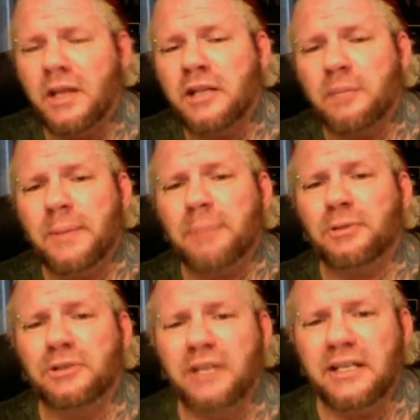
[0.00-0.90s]
The
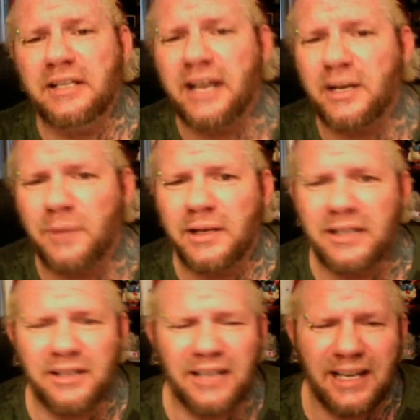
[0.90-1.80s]
people who didn't get it, well, you're
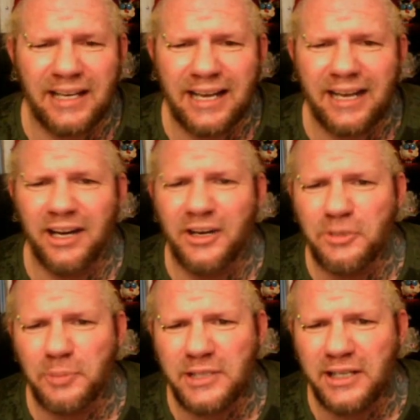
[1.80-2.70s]
not going to get
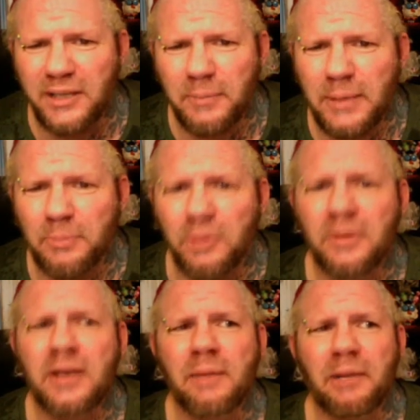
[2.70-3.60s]
100% of the people,
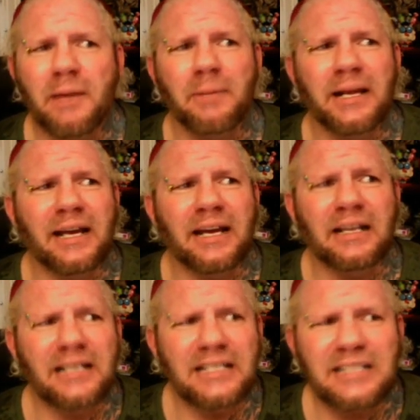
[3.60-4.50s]
but I bet I got at
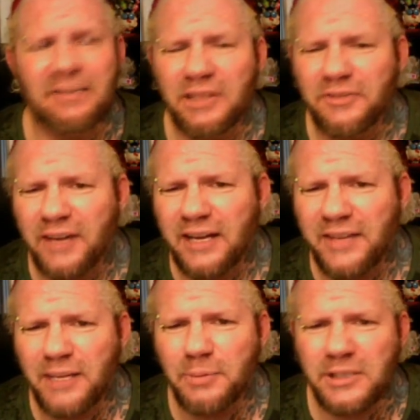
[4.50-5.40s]
least 75,
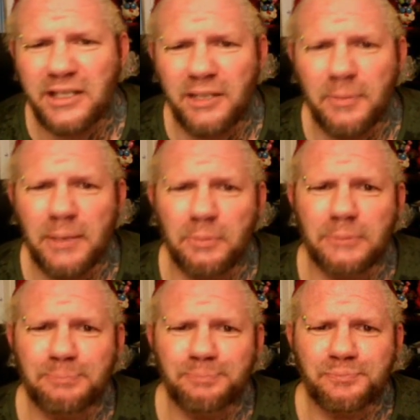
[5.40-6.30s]
80% of the people.
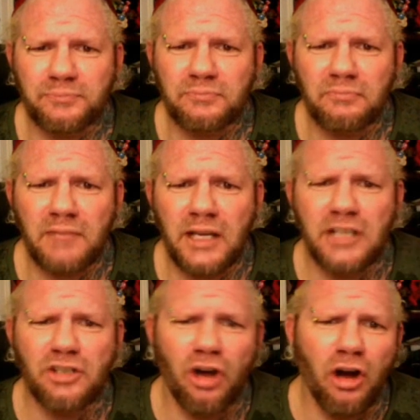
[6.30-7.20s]
And
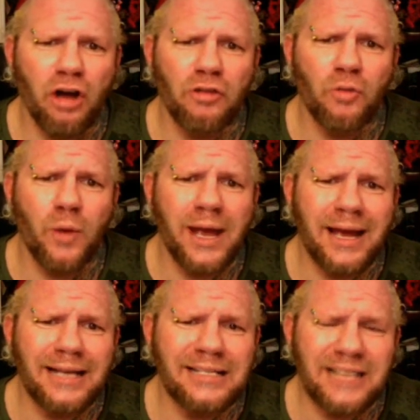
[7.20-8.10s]
it's all the way
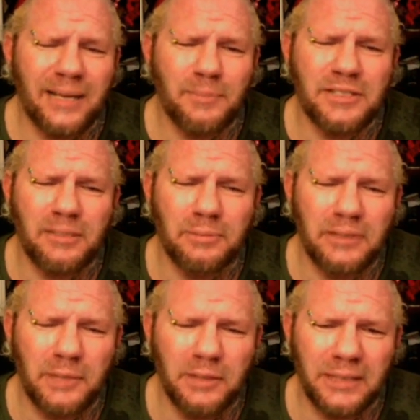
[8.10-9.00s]
I set up
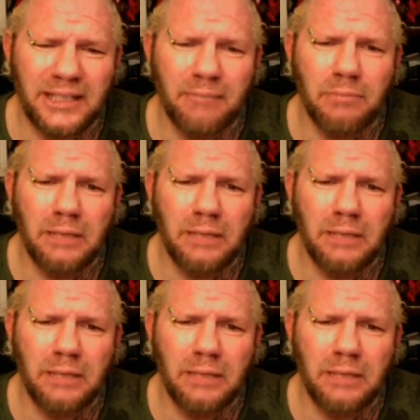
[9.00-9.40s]
subliminally, if